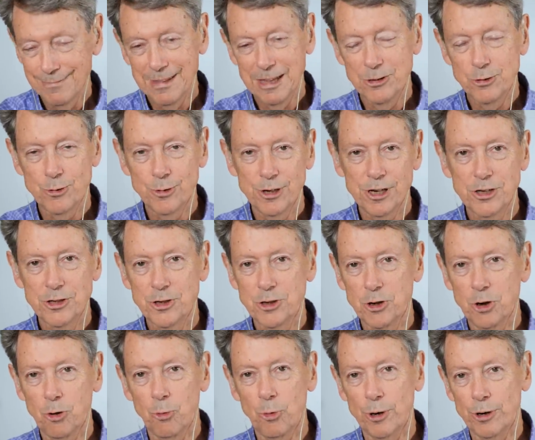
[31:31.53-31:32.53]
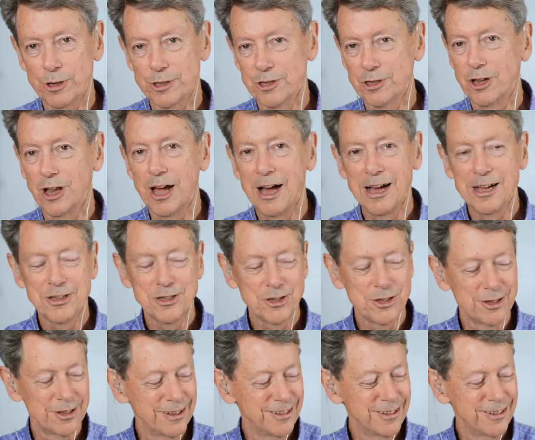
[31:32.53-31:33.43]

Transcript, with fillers: the traditional word is lust.